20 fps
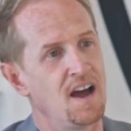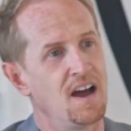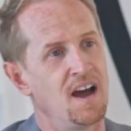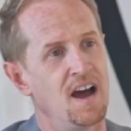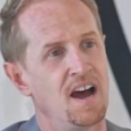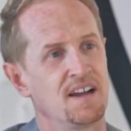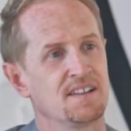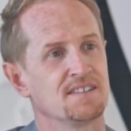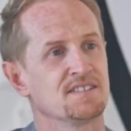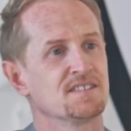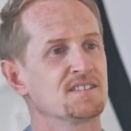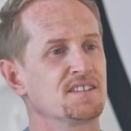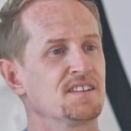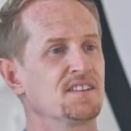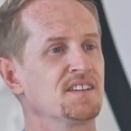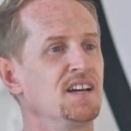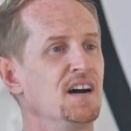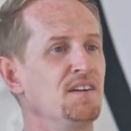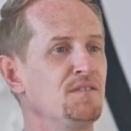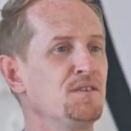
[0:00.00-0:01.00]
And
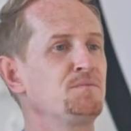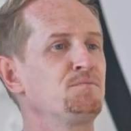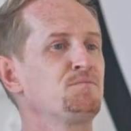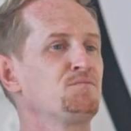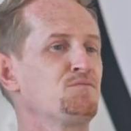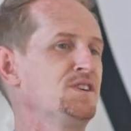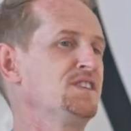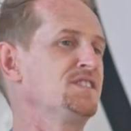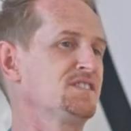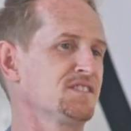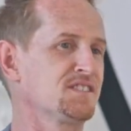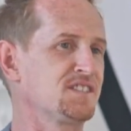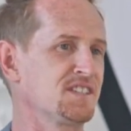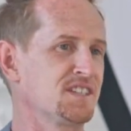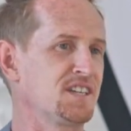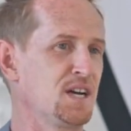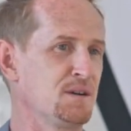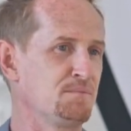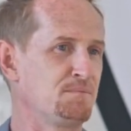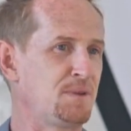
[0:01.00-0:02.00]
the other reason to
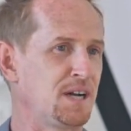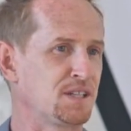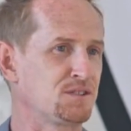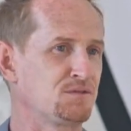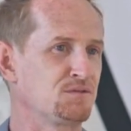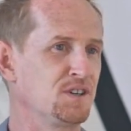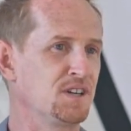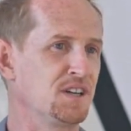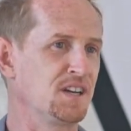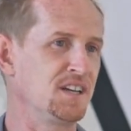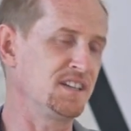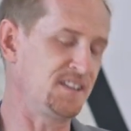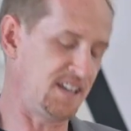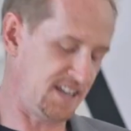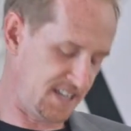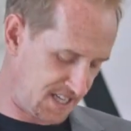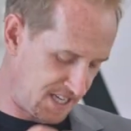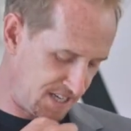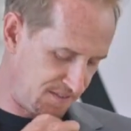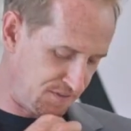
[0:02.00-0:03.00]
get a badge, really, they
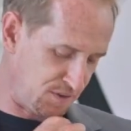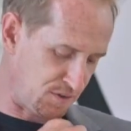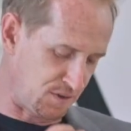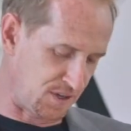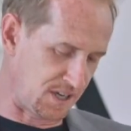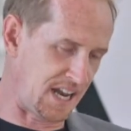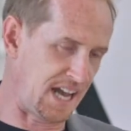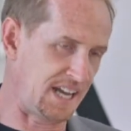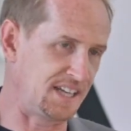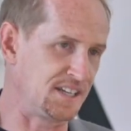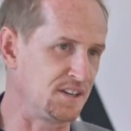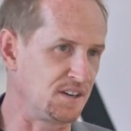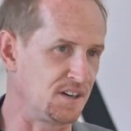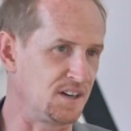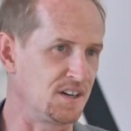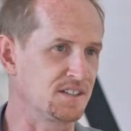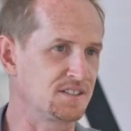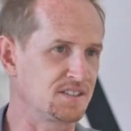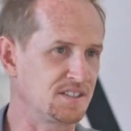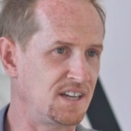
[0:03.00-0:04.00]
give you a
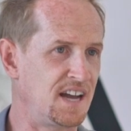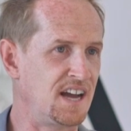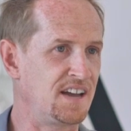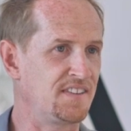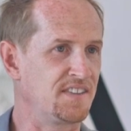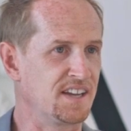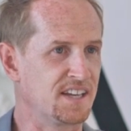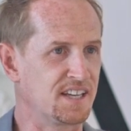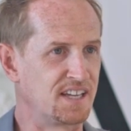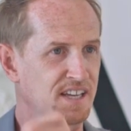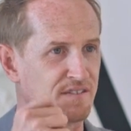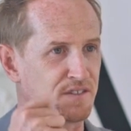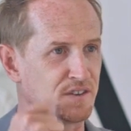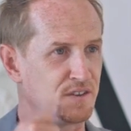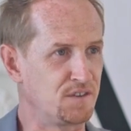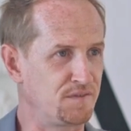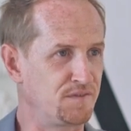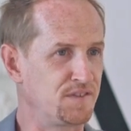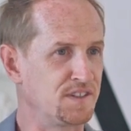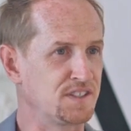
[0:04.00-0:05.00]
lanyard and they give you
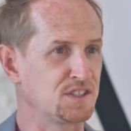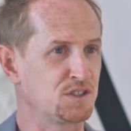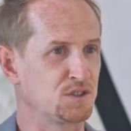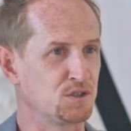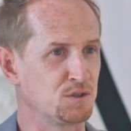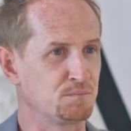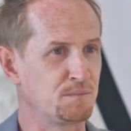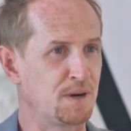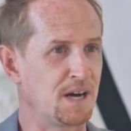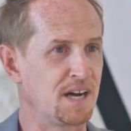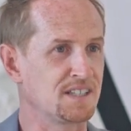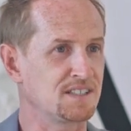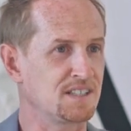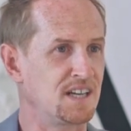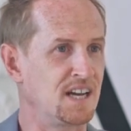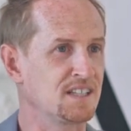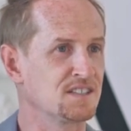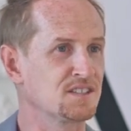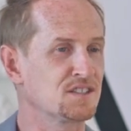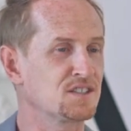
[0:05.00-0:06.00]
a physical badge.
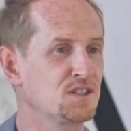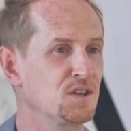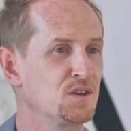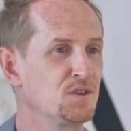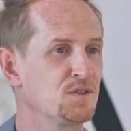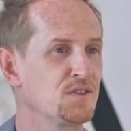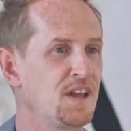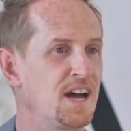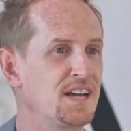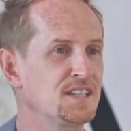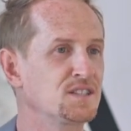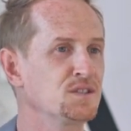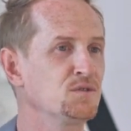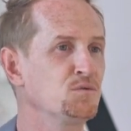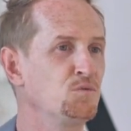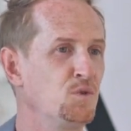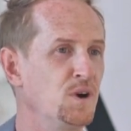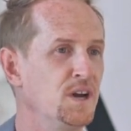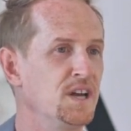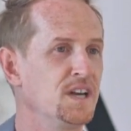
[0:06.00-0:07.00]
And so that's a
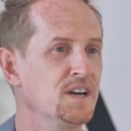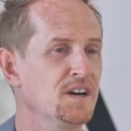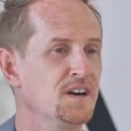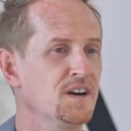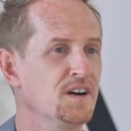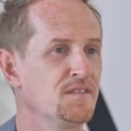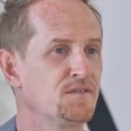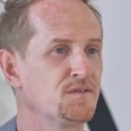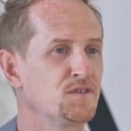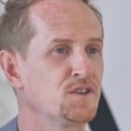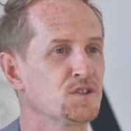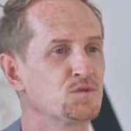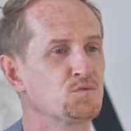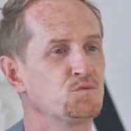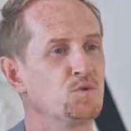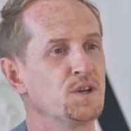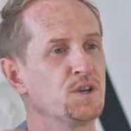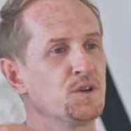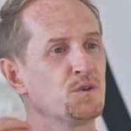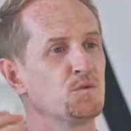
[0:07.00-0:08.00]
way of just
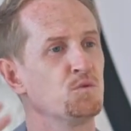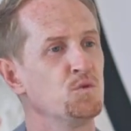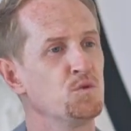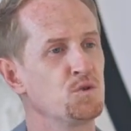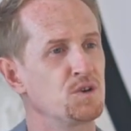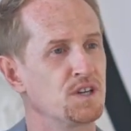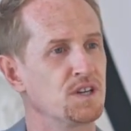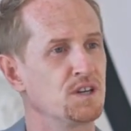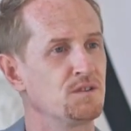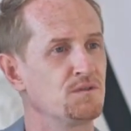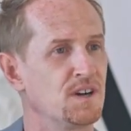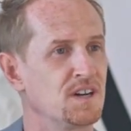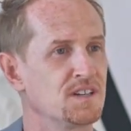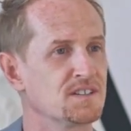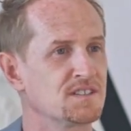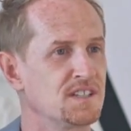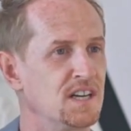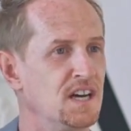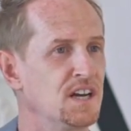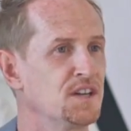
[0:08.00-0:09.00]
when you're walking
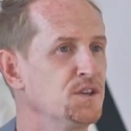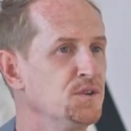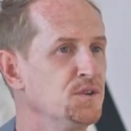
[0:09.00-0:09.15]
around town,